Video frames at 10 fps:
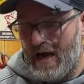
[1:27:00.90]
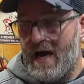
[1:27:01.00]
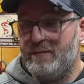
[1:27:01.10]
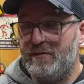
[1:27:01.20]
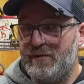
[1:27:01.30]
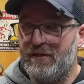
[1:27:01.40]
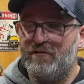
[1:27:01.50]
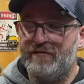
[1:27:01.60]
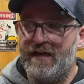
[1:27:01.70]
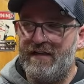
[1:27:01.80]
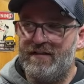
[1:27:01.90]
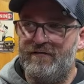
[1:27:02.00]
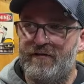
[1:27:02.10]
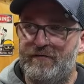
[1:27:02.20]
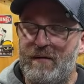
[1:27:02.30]
I'm a bigger fan
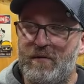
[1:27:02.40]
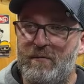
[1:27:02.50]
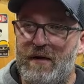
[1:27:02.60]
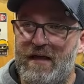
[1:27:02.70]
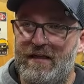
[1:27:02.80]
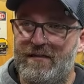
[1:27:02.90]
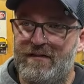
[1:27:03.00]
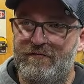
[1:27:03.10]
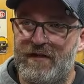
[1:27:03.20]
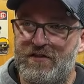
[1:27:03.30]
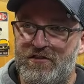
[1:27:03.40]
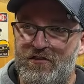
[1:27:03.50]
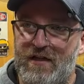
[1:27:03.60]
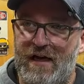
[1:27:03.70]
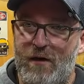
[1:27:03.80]
of if I'm going to buy an LED
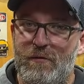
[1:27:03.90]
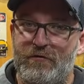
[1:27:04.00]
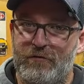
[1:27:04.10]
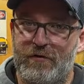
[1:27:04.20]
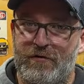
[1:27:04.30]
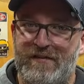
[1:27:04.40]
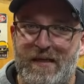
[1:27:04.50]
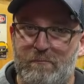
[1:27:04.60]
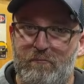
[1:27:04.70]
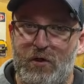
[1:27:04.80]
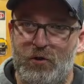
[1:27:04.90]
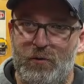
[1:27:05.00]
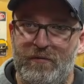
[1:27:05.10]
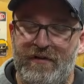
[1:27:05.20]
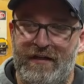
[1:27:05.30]
fixture, I'd almost rather it take
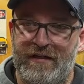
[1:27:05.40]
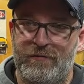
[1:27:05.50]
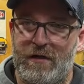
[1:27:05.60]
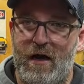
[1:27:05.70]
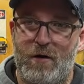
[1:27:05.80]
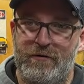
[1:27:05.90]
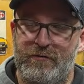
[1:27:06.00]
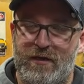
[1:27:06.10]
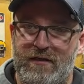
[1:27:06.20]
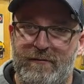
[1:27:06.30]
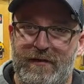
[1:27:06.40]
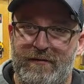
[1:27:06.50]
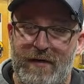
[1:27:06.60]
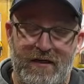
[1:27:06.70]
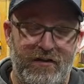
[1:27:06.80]
bulbs. And that's what I always recommend to
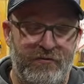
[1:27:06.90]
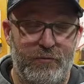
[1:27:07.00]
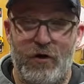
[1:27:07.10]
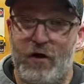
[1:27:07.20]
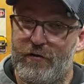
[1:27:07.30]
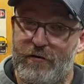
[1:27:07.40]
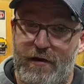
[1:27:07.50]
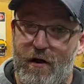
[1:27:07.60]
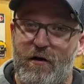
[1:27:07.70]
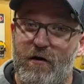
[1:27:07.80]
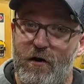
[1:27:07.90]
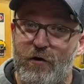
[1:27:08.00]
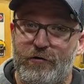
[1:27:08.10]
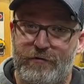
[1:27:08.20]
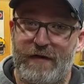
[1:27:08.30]
my customer. Although they are
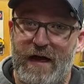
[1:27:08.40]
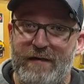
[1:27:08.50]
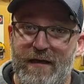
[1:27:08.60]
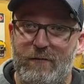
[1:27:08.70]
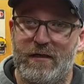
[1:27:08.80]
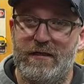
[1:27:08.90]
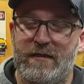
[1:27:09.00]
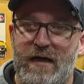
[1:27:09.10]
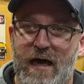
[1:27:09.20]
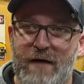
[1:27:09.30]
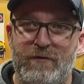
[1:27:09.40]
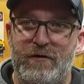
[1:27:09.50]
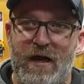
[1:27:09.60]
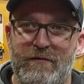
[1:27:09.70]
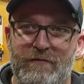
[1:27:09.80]
harder to find that way, I'd
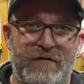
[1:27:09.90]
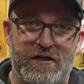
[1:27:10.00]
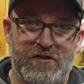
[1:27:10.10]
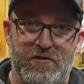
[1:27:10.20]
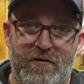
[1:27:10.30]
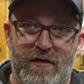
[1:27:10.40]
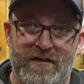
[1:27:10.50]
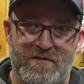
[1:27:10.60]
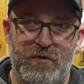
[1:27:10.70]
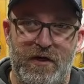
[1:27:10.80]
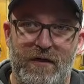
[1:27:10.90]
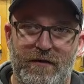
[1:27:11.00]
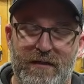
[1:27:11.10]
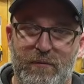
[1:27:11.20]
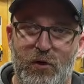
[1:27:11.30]
rather have a fixture and just put
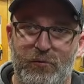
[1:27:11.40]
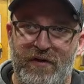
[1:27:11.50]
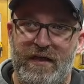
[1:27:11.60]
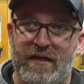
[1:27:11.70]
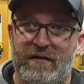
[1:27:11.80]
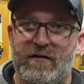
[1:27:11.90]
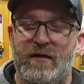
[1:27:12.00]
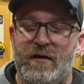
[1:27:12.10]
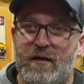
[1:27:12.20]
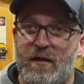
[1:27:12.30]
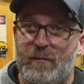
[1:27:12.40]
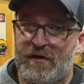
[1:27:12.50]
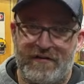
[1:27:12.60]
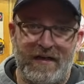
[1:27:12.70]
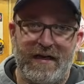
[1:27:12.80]
LED bulbs in it
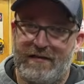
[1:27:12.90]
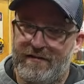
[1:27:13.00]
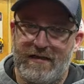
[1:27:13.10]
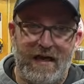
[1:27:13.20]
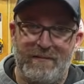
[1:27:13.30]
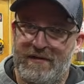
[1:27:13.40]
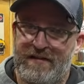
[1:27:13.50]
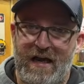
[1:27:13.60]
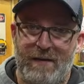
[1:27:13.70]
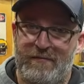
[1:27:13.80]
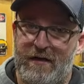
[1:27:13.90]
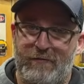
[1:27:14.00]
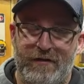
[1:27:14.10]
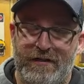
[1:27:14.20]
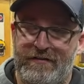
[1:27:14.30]
because I can't tell you how many times I
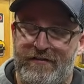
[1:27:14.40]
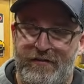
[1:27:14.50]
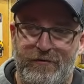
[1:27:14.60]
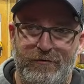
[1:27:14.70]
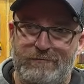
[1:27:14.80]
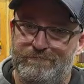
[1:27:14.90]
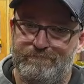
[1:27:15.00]
run into